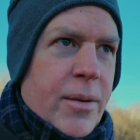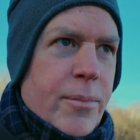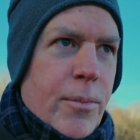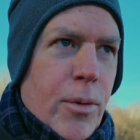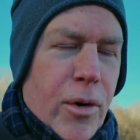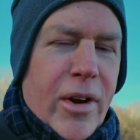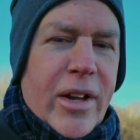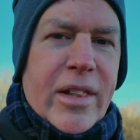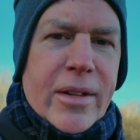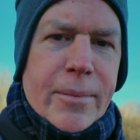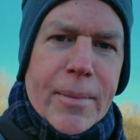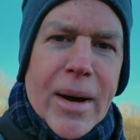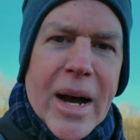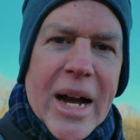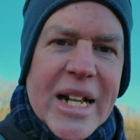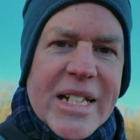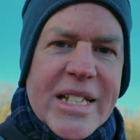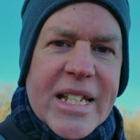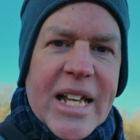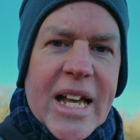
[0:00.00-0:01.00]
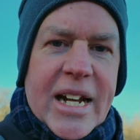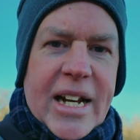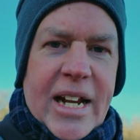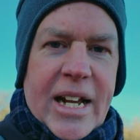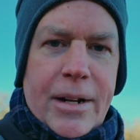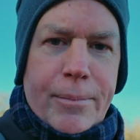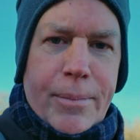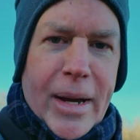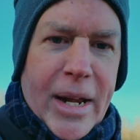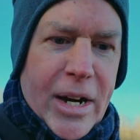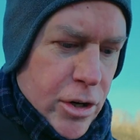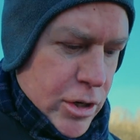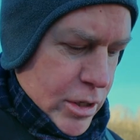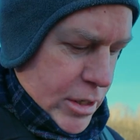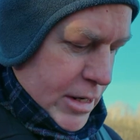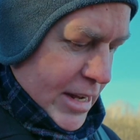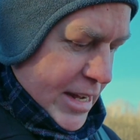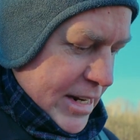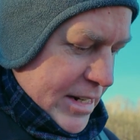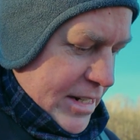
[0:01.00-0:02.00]
more in the mindset and better
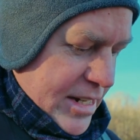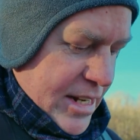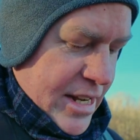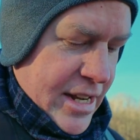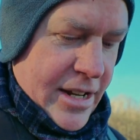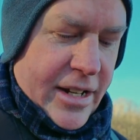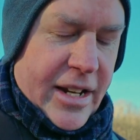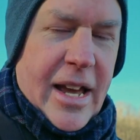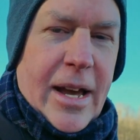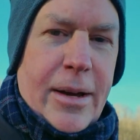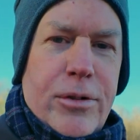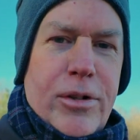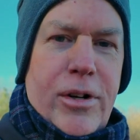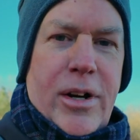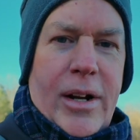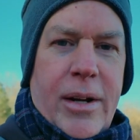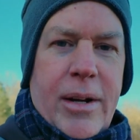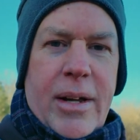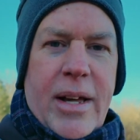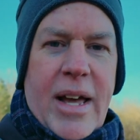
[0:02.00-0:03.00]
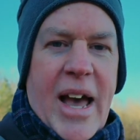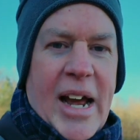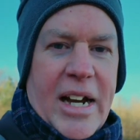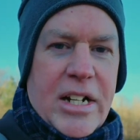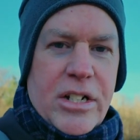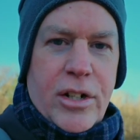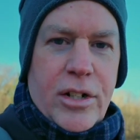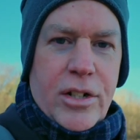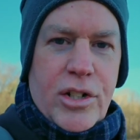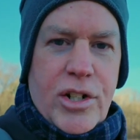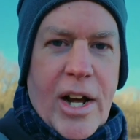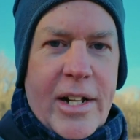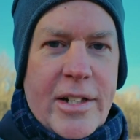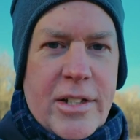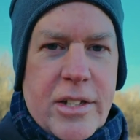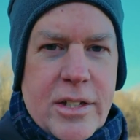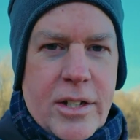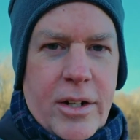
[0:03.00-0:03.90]
at capturing action shots.